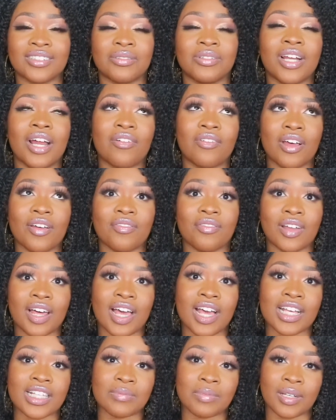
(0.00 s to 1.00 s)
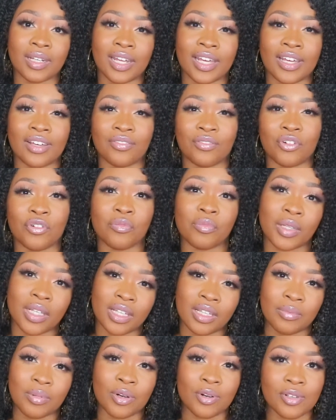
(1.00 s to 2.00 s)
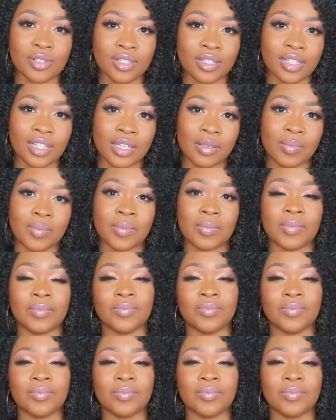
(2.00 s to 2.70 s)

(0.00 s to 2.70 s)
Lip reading: Well, not red flags, but like for me personally,